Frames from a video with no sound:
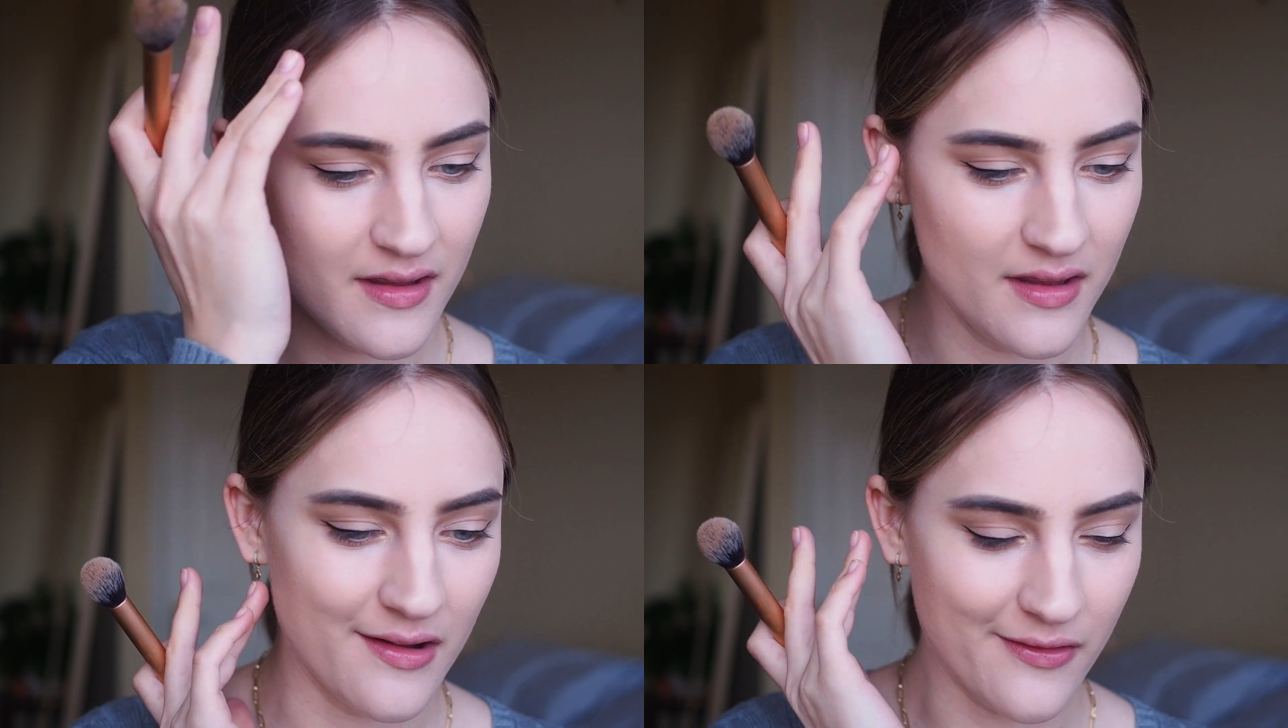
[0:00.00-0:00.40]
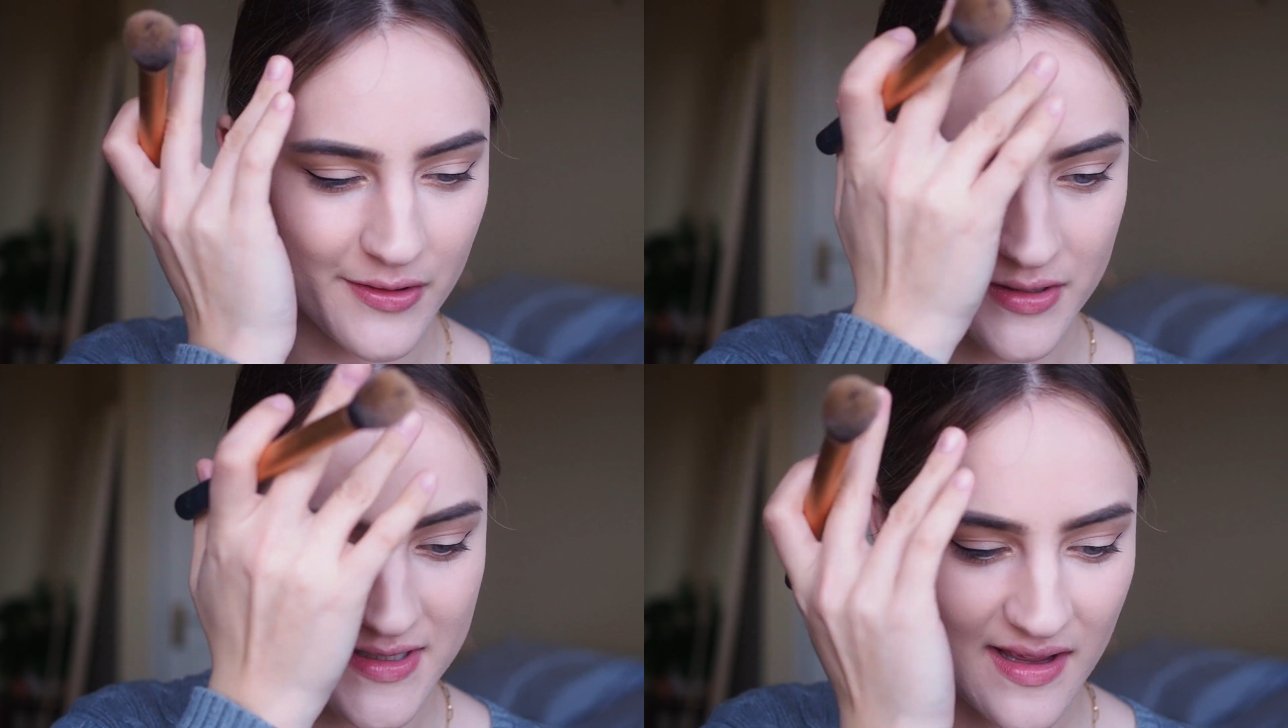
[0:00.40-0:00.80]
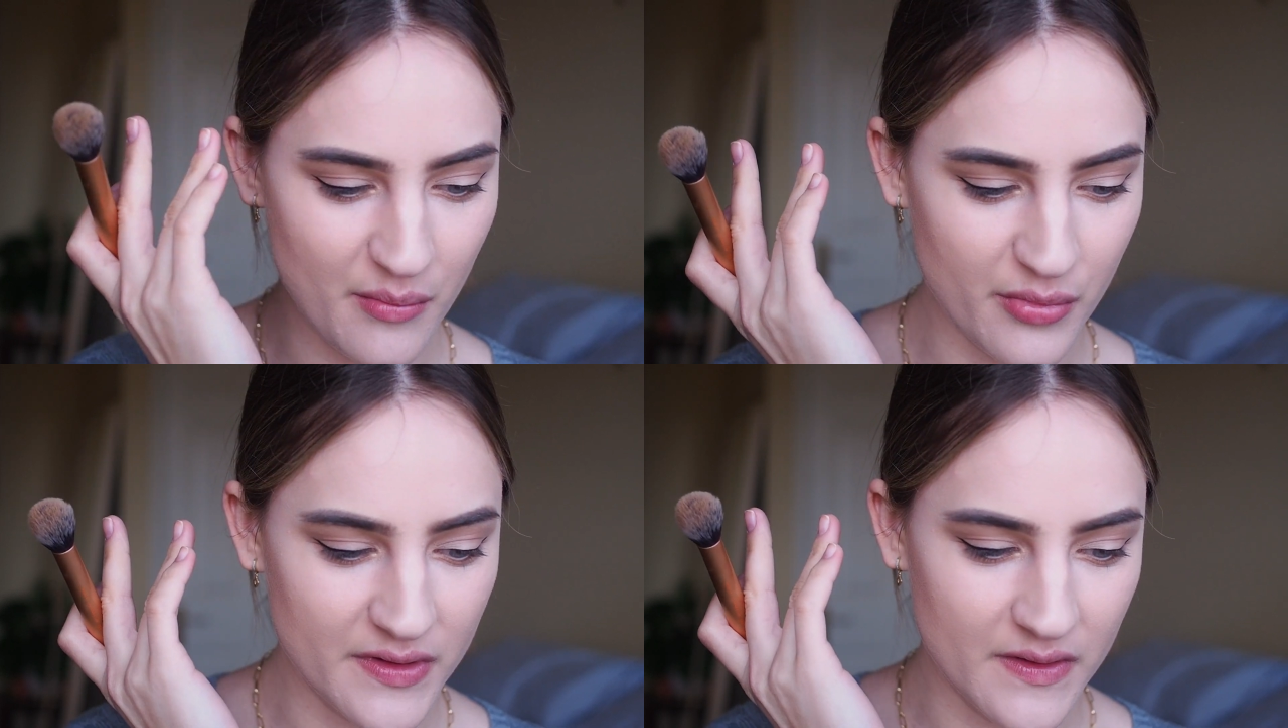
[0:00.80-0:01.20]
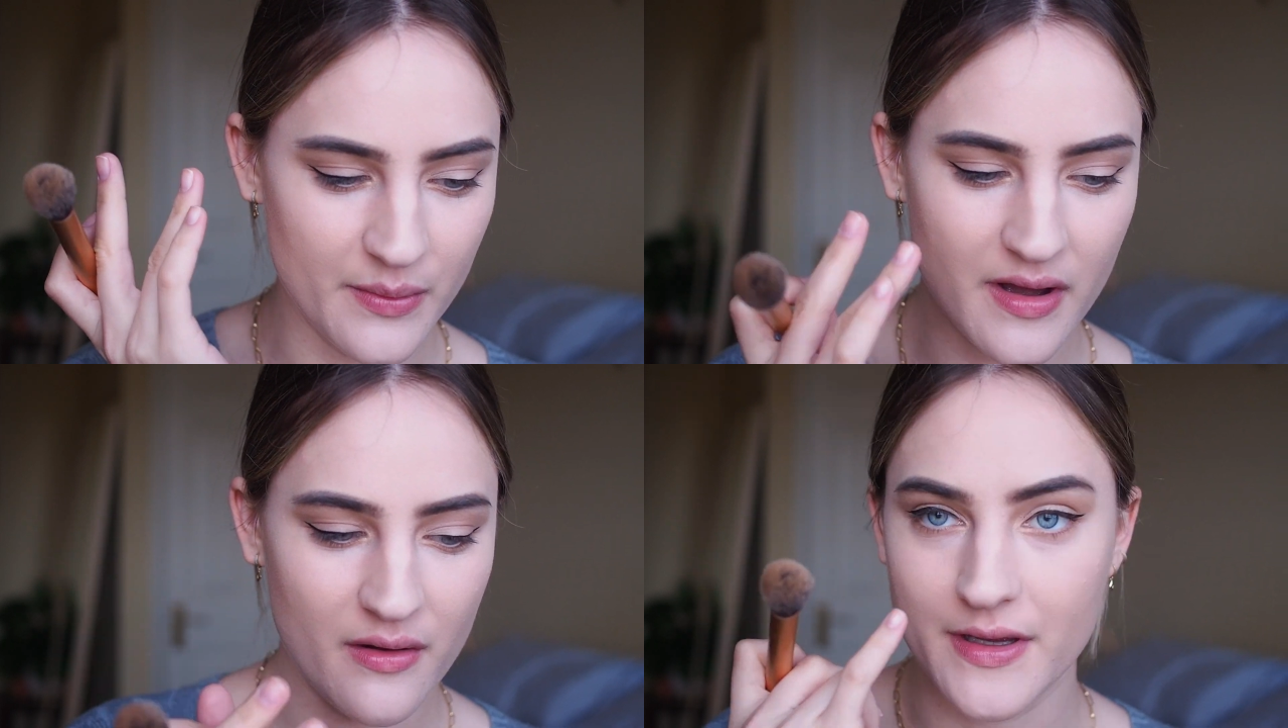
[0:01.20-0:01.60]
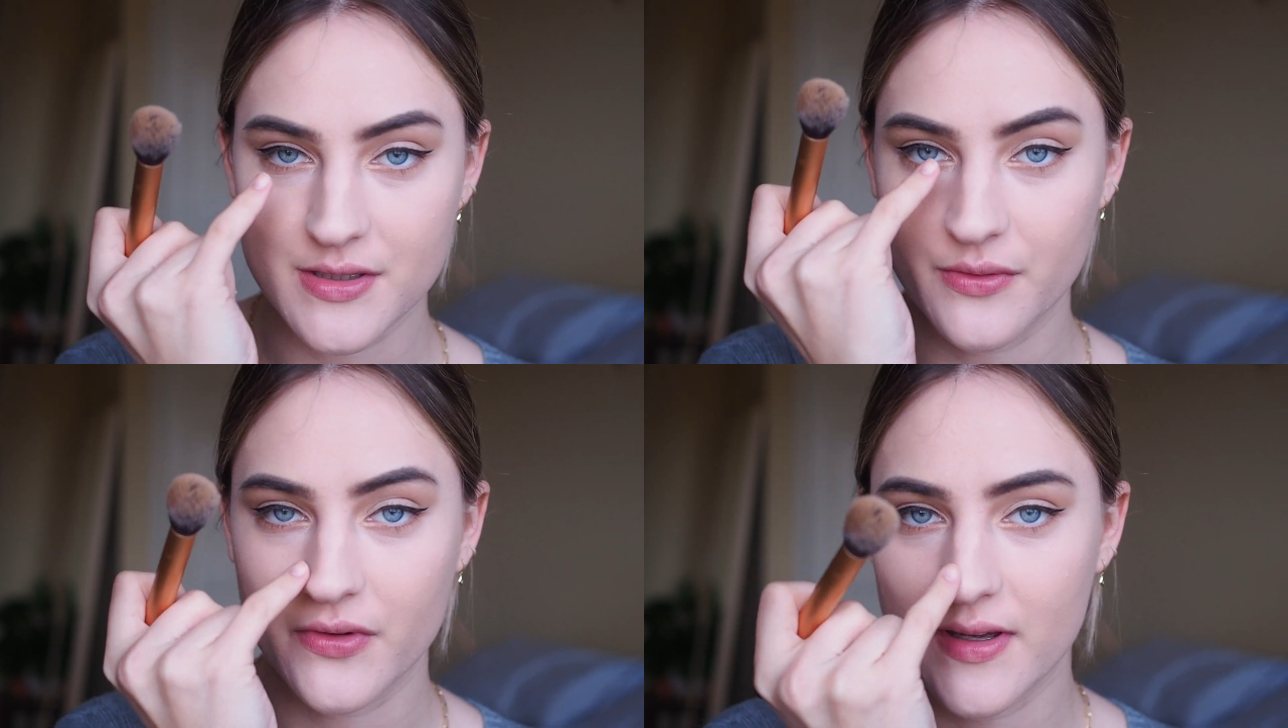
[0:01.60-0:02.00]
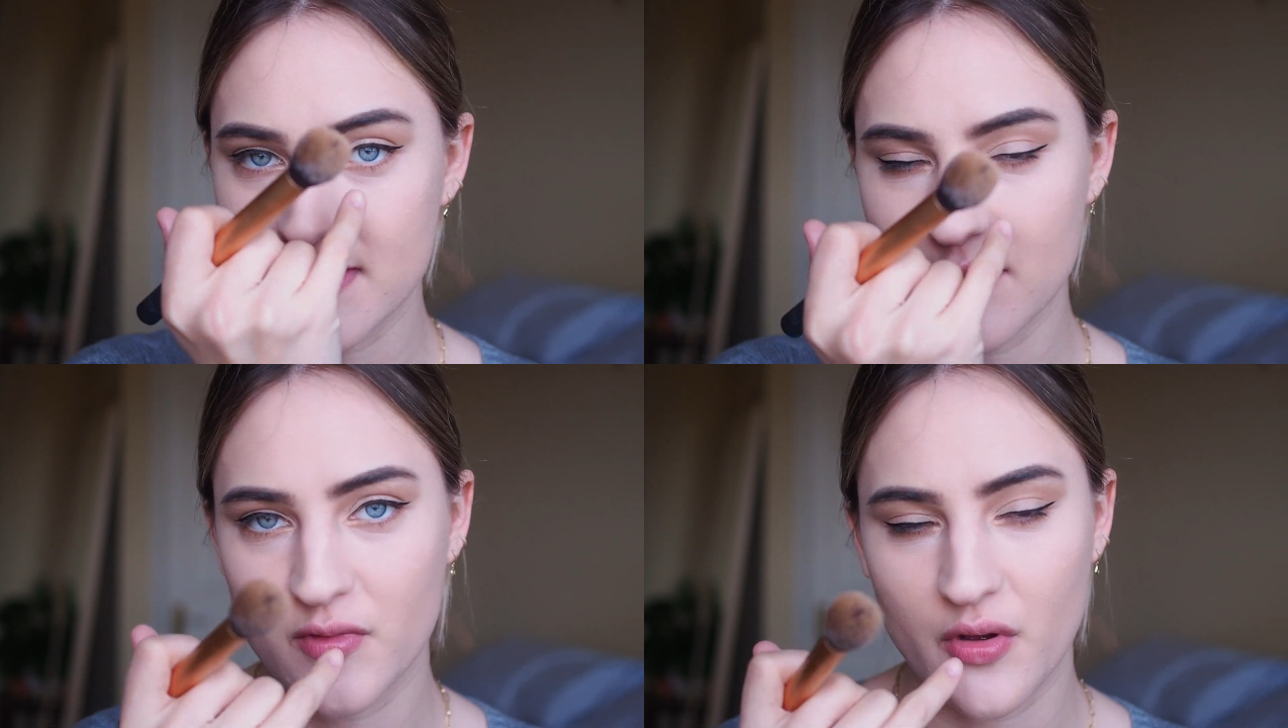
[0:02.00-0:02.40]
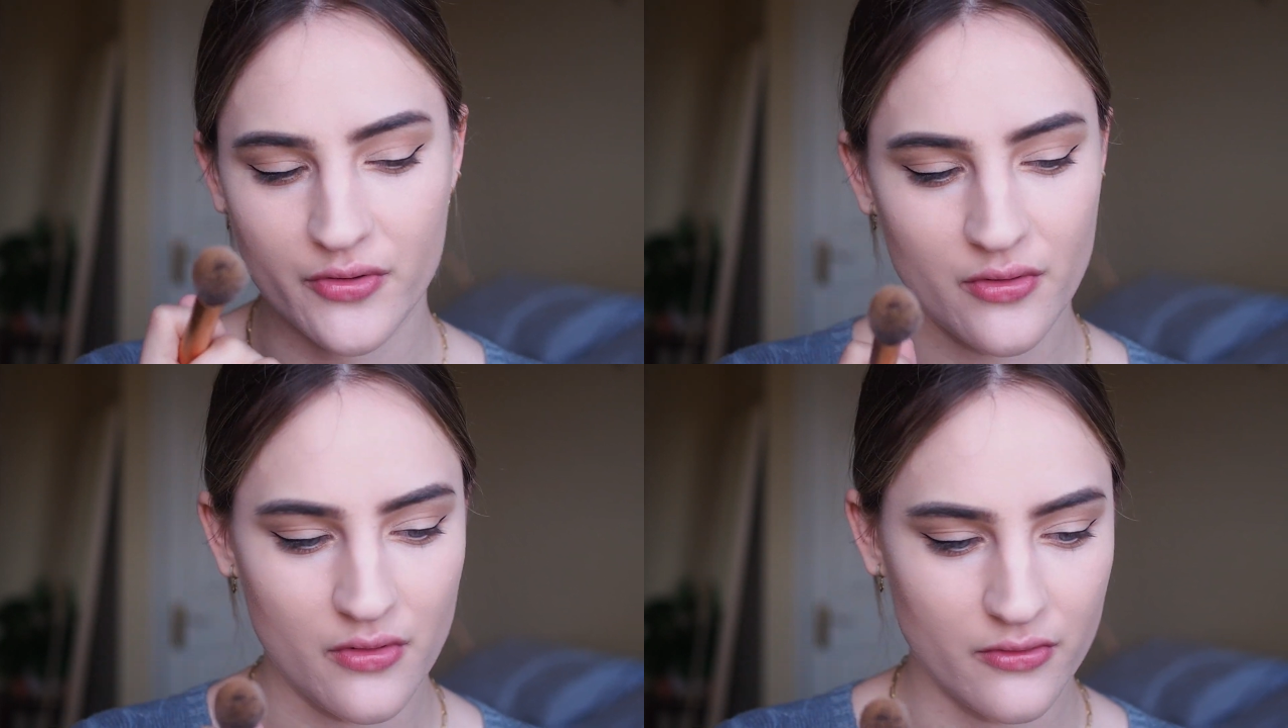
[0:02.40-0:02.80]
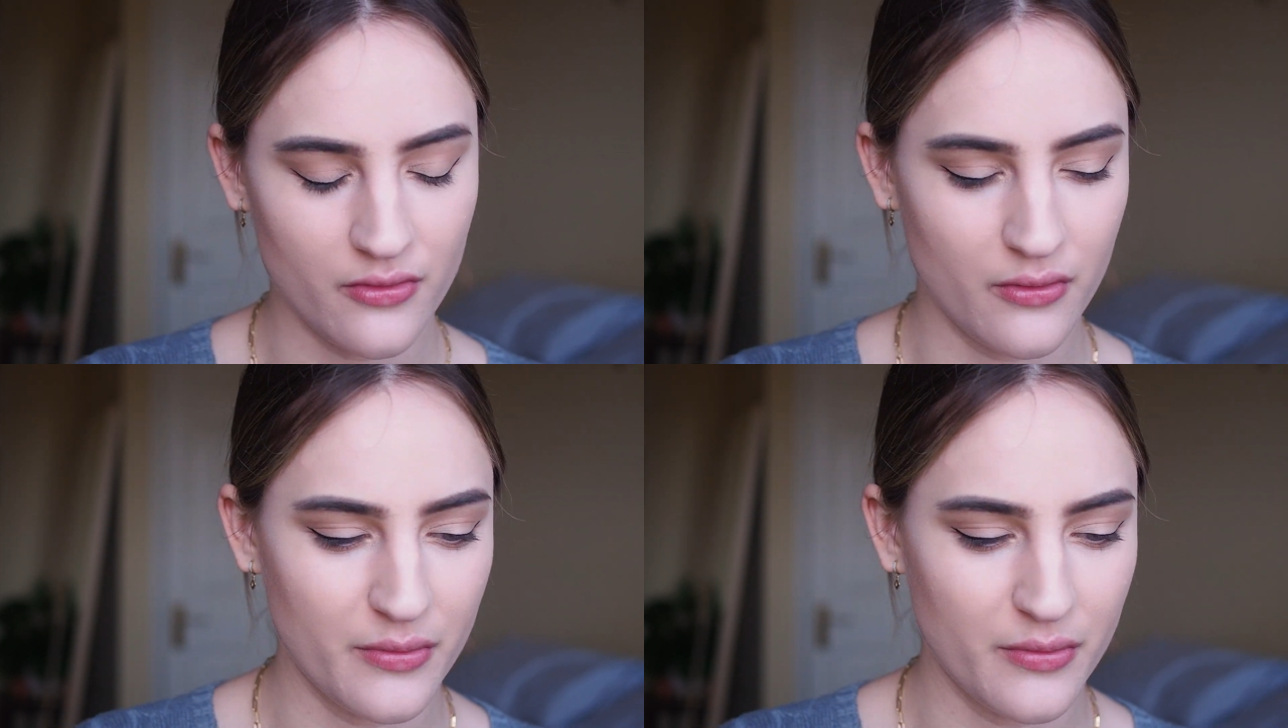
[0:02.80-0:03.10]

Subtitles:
around the temples as well. And he also has some nose contour,